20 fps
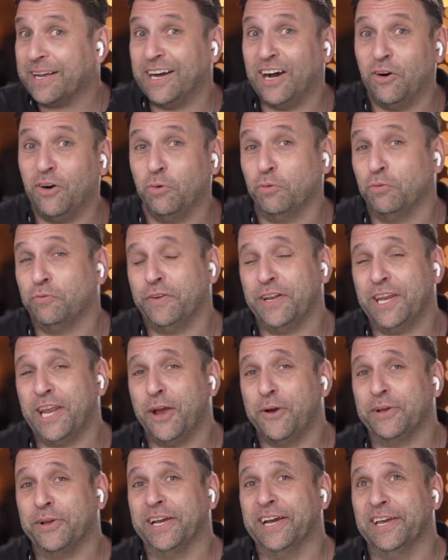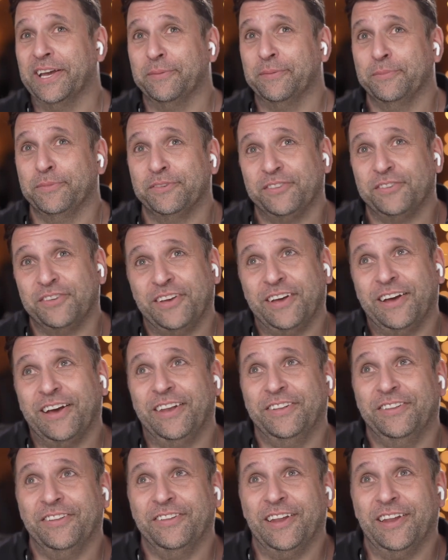back at old video games,
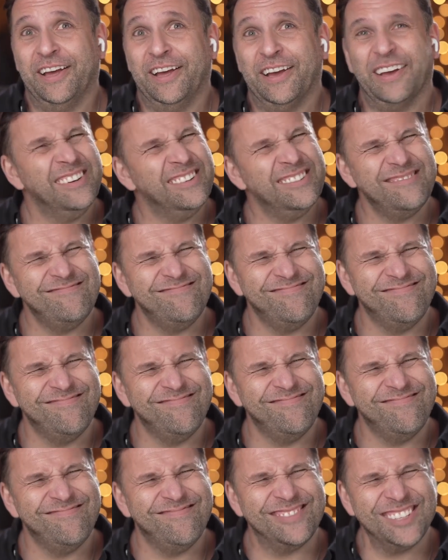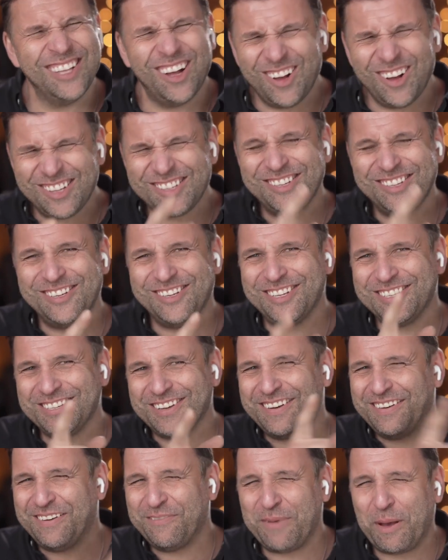and they're like, it's not as good
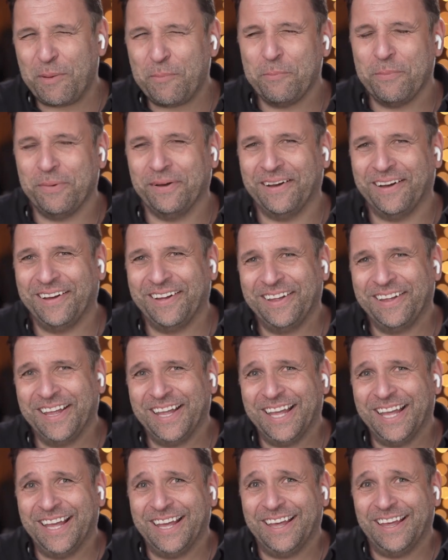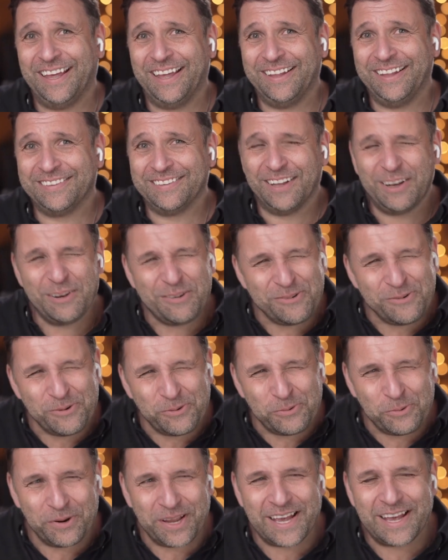as I remember. It's like,
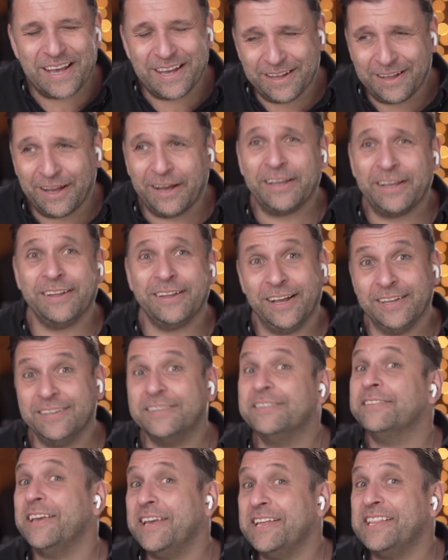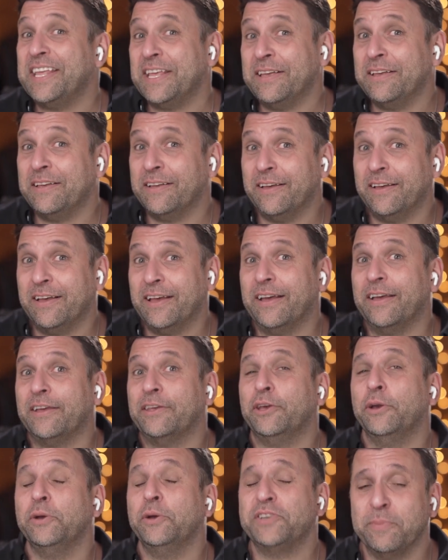oh yeah, I see the
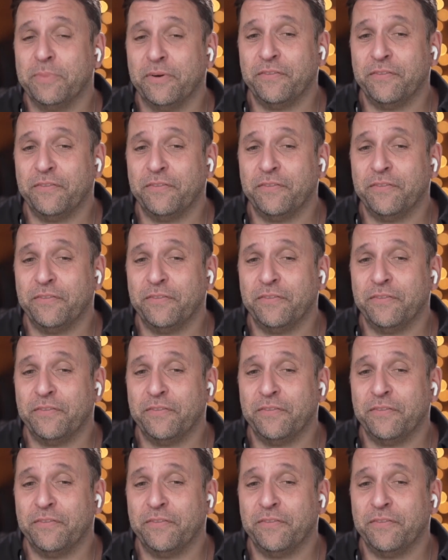huge